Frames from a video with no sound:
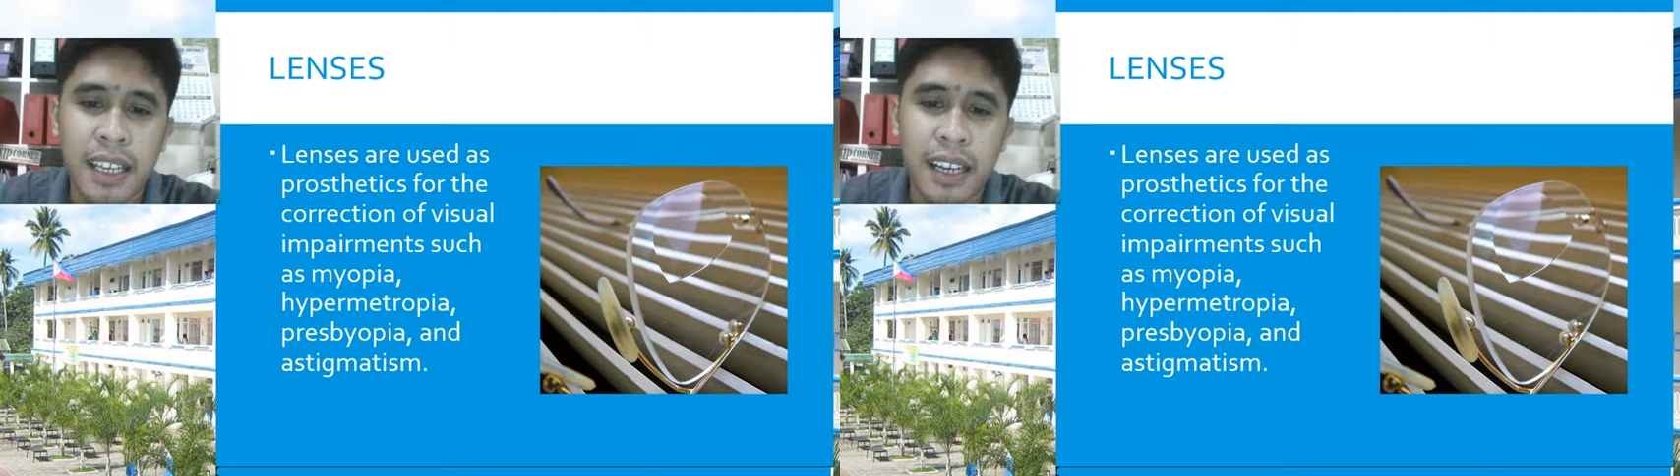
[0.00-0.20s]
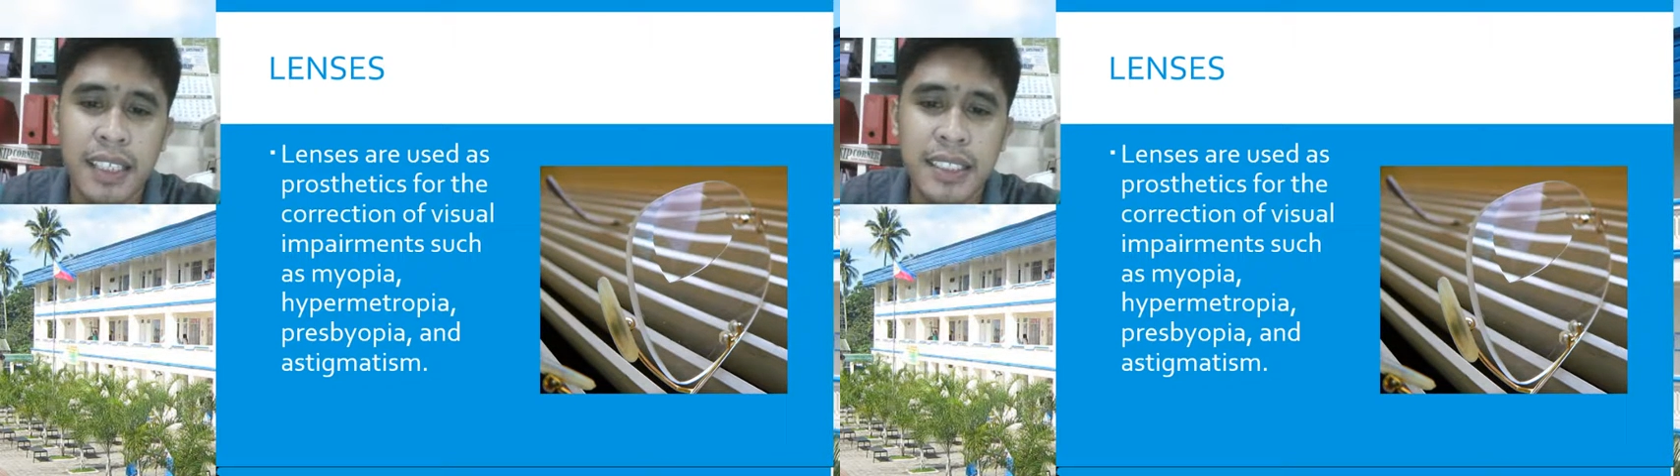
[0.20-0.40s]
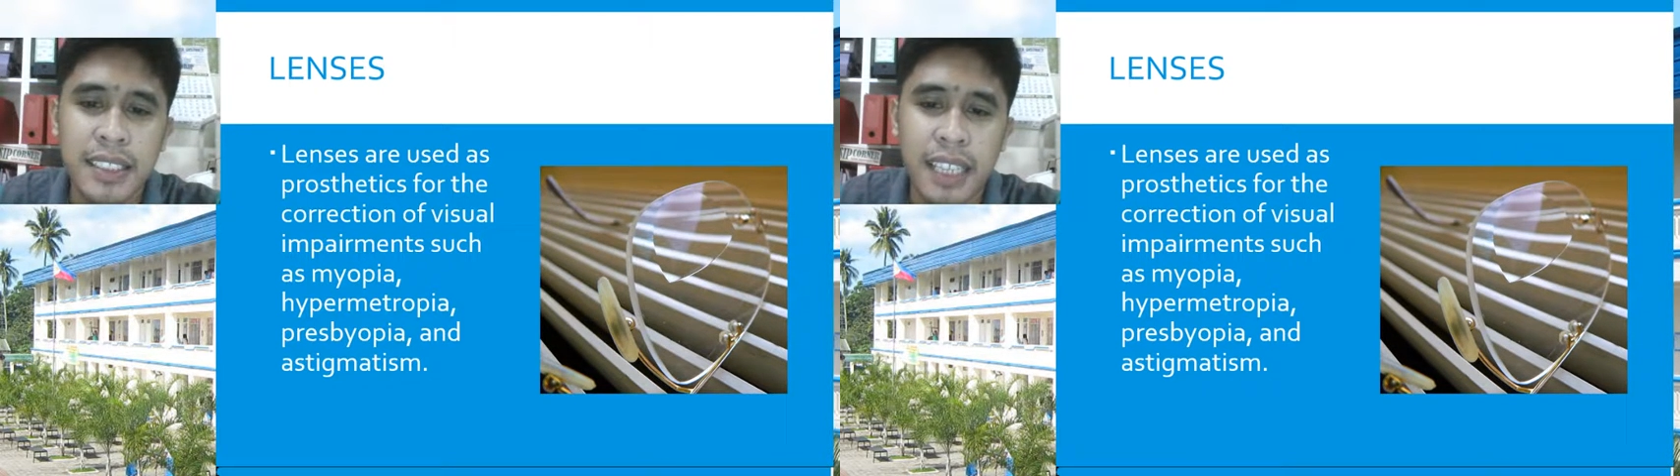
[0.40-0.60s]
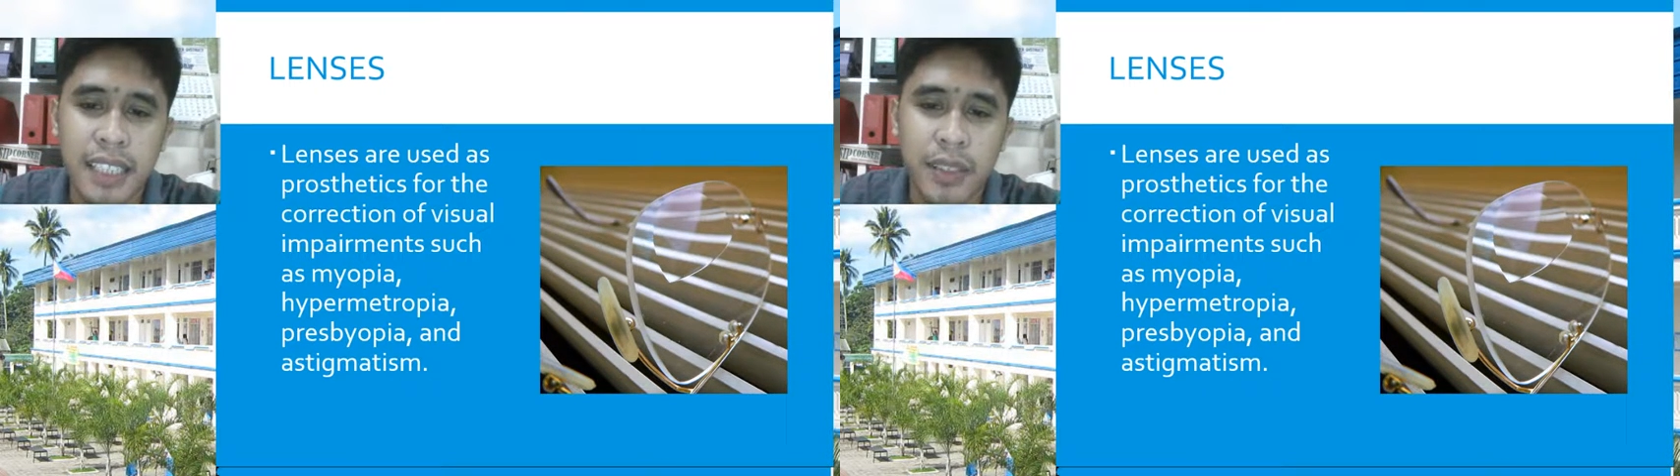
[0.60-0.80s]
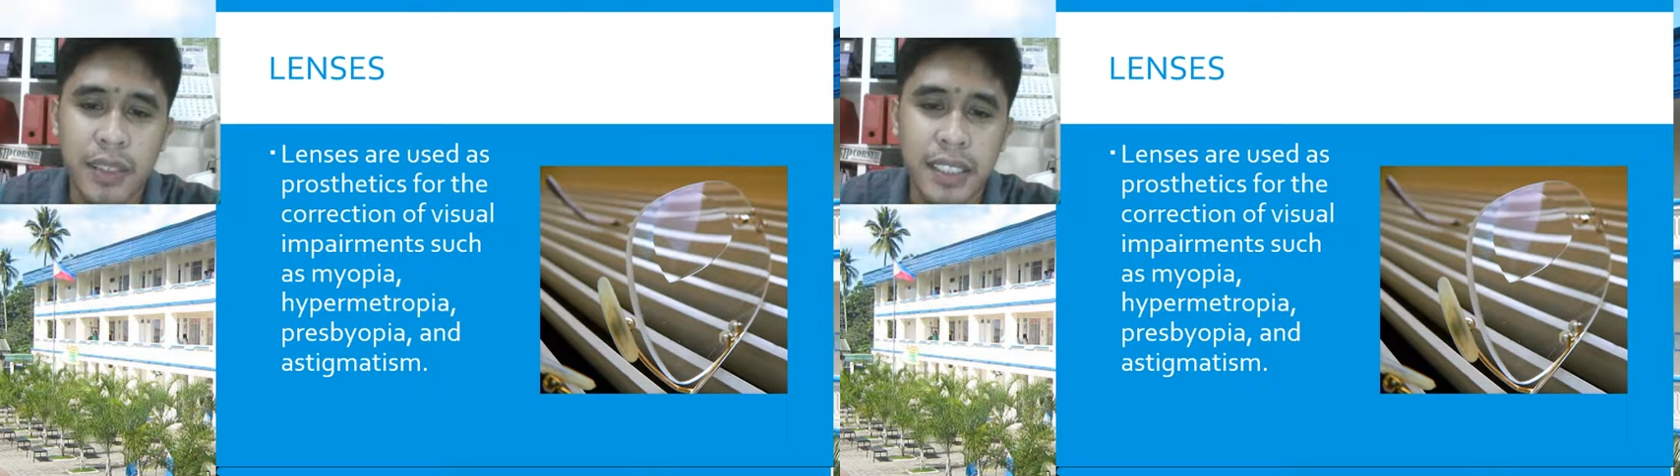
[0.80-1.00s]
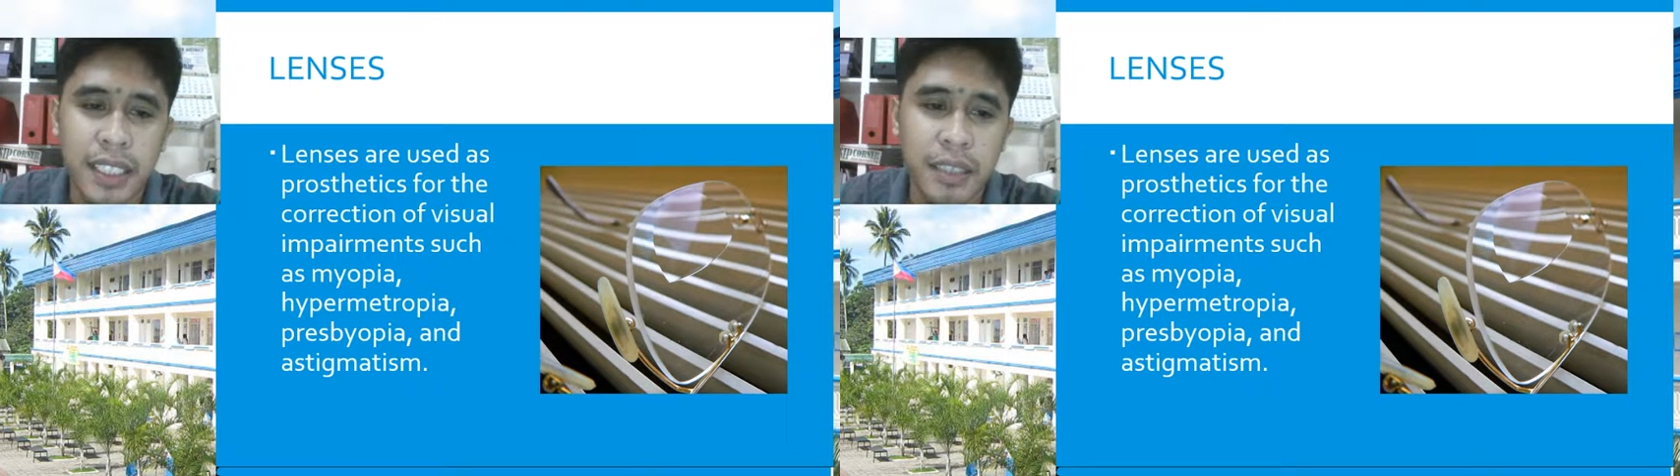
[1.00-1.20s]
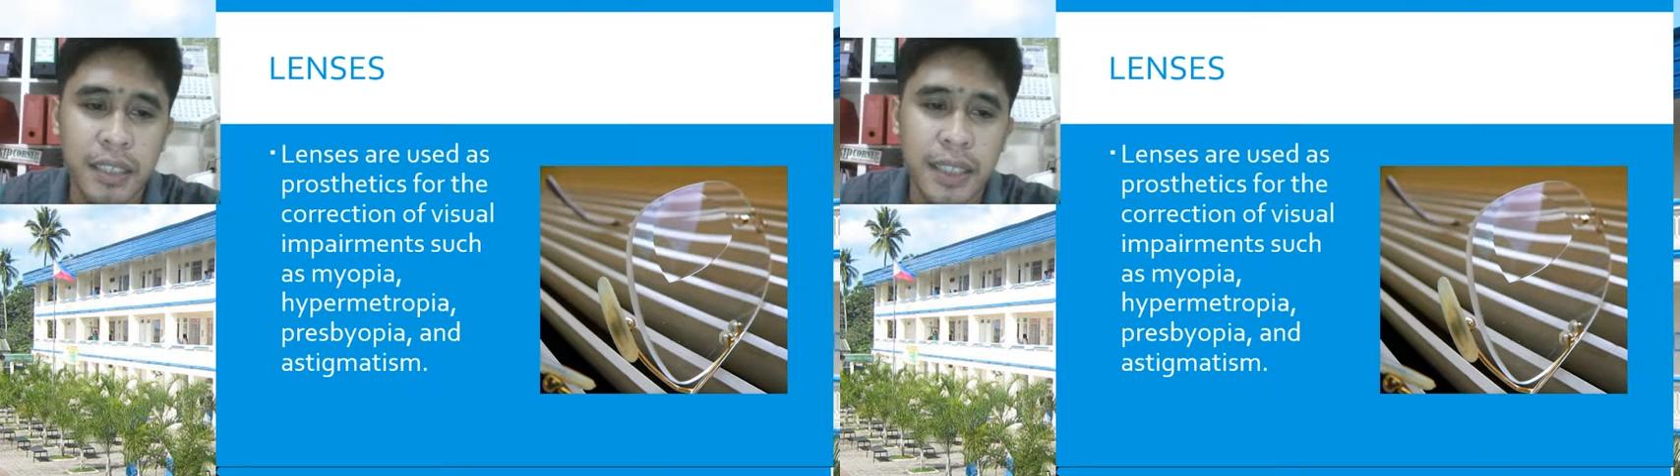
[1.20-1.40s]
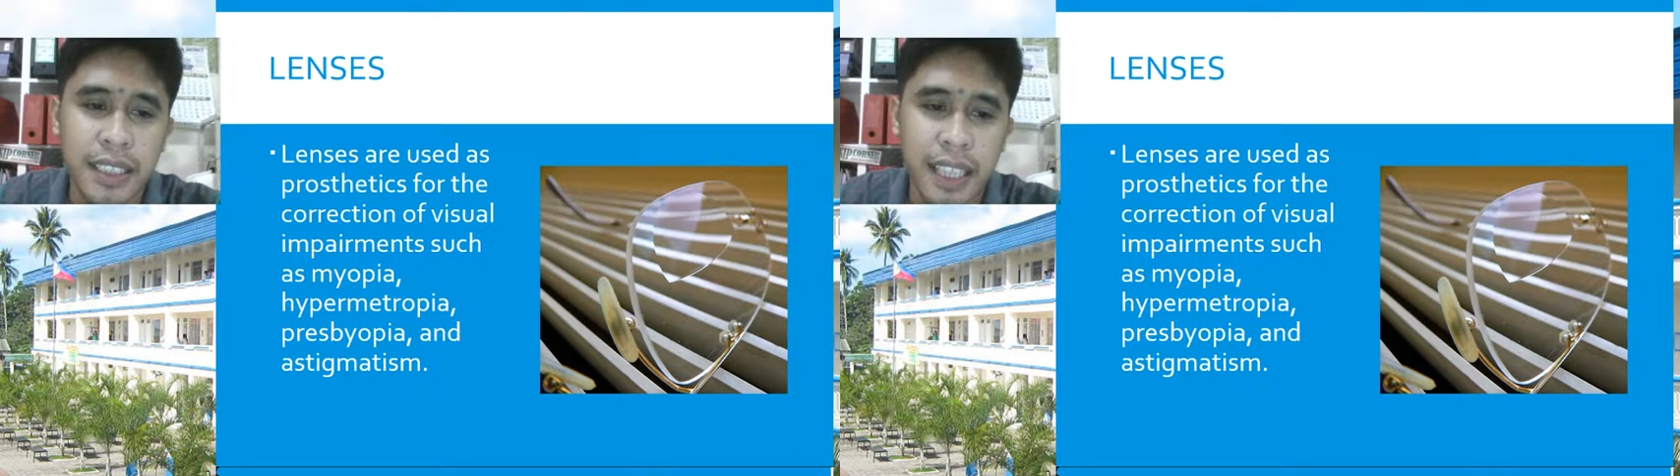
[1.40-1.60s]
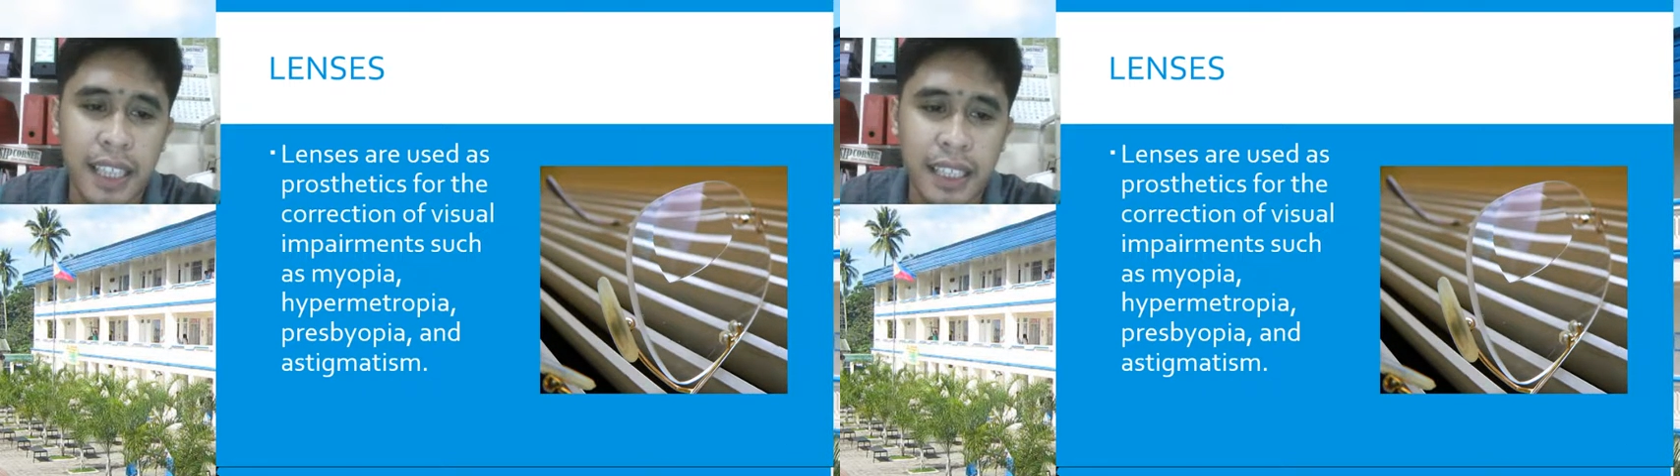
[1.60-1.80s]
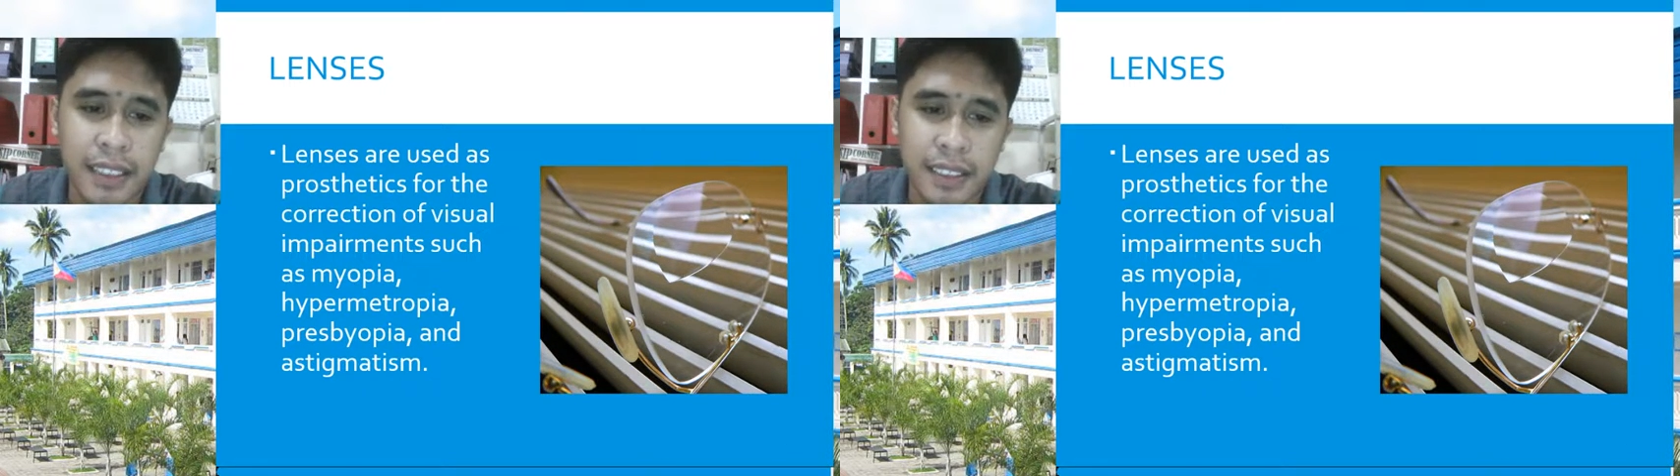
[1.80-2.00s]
are designed to attenuate light.